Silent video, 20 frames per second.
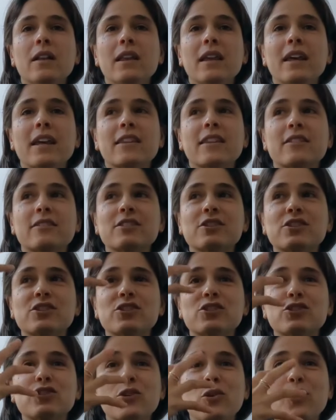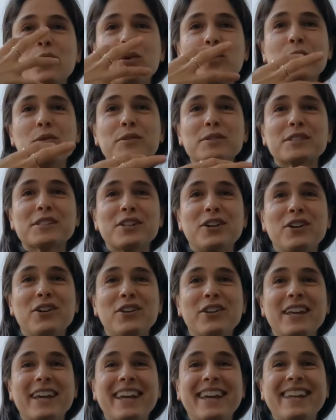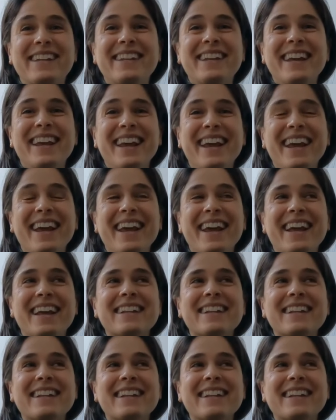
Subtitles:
like they're so solid.